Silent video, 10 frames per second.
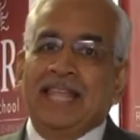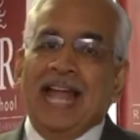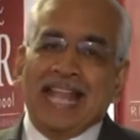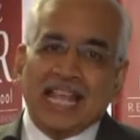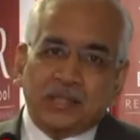
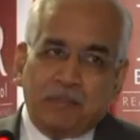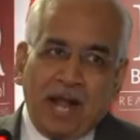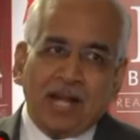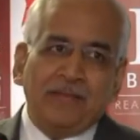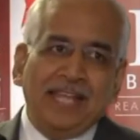that as
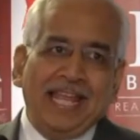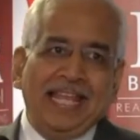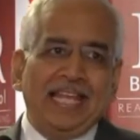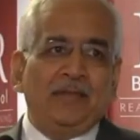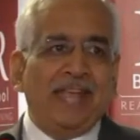part of the
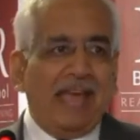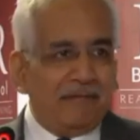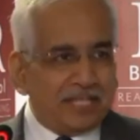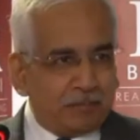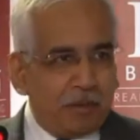elite we
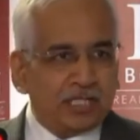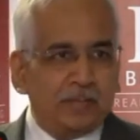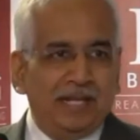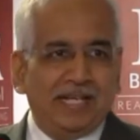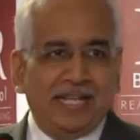have
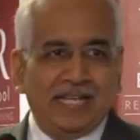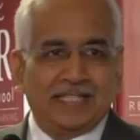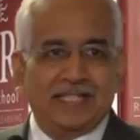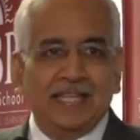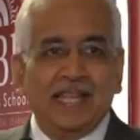
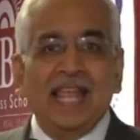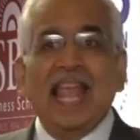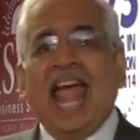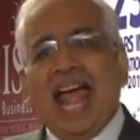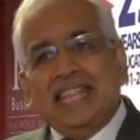responsibilities,
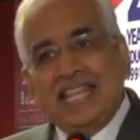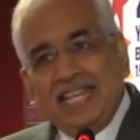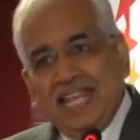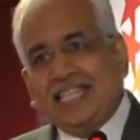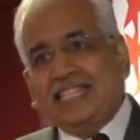and the
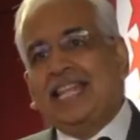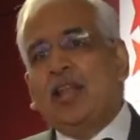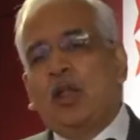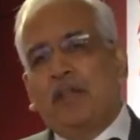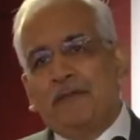least
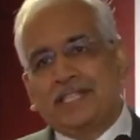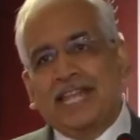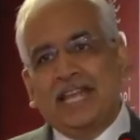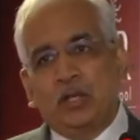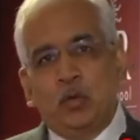that all of us
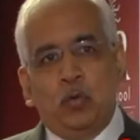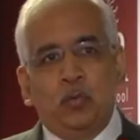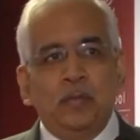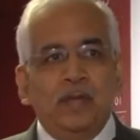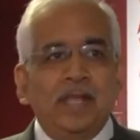can
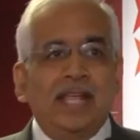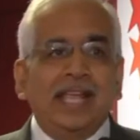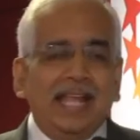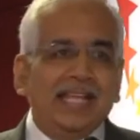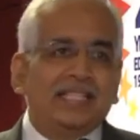do
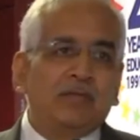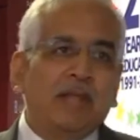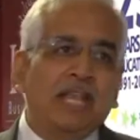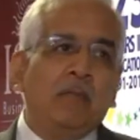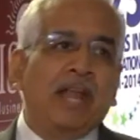is
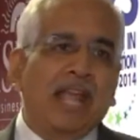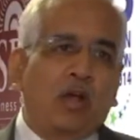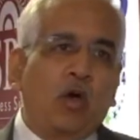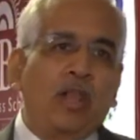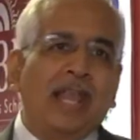really what I
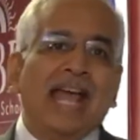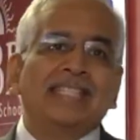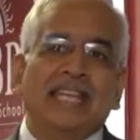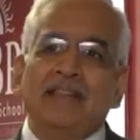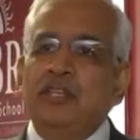call
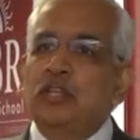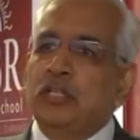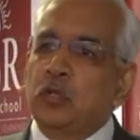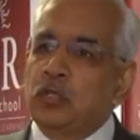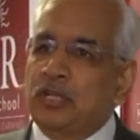as
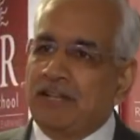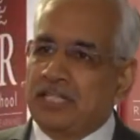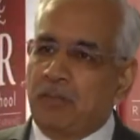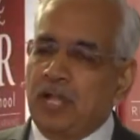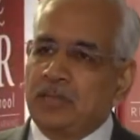individual social
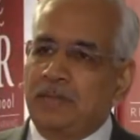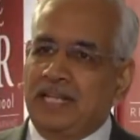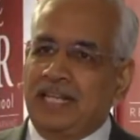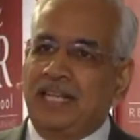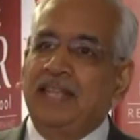
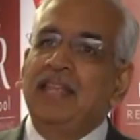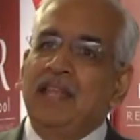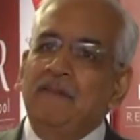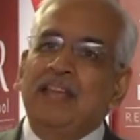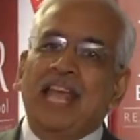responsibility.
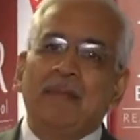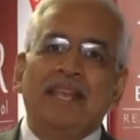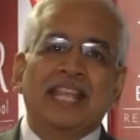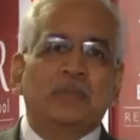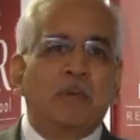We can
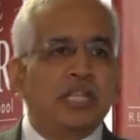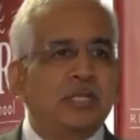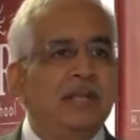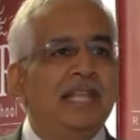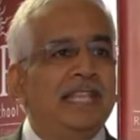be
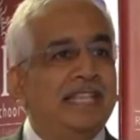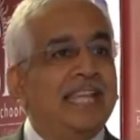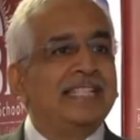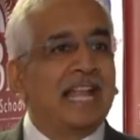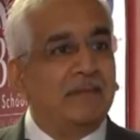responsible in the
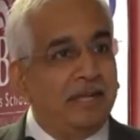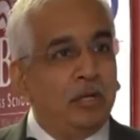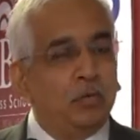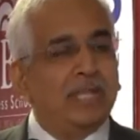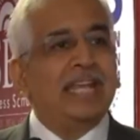things that we
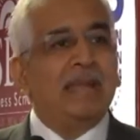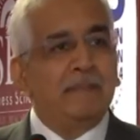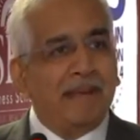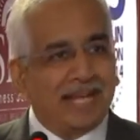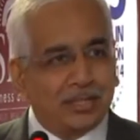do that
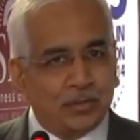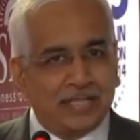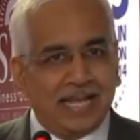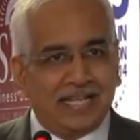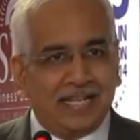impact
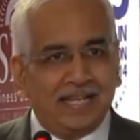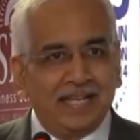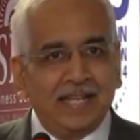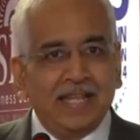society.